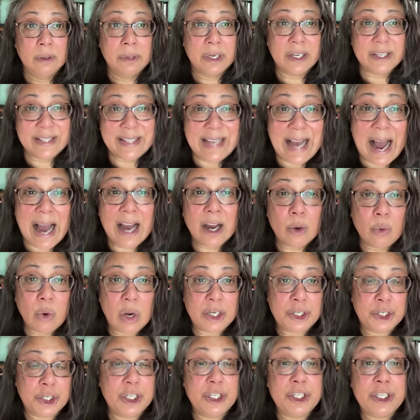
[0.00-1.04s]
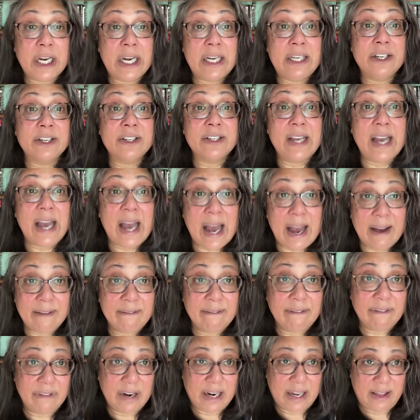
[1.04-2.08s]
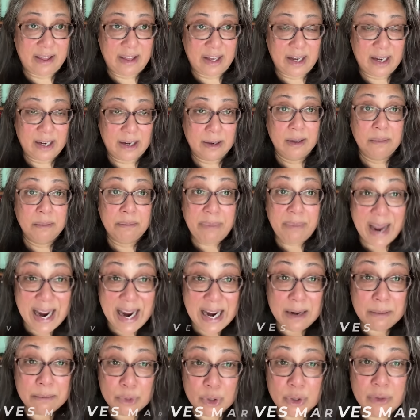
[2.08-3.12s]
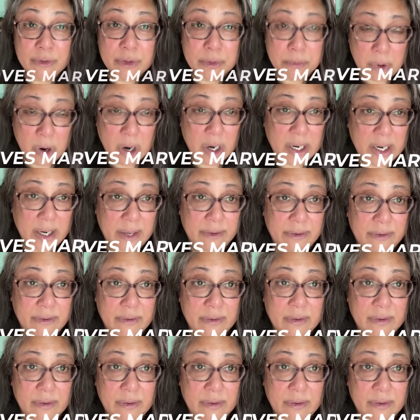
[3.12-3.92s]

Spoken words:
Because that question changes everything. Pain moves markets.